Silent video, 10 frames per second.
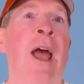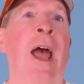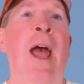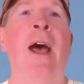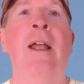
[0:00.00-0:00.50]

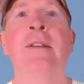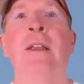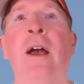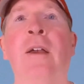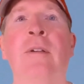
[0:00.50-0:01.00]
and
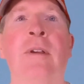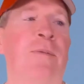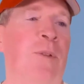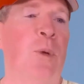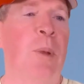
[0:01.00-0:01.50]
a
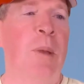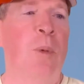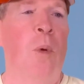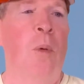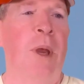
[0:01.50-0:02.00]
few
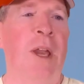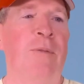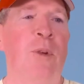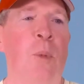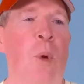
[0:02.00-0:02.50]
people will pay a
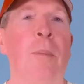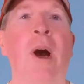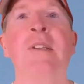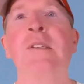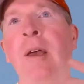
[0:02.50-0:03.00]
few more
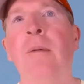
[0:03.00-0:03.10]
bucks,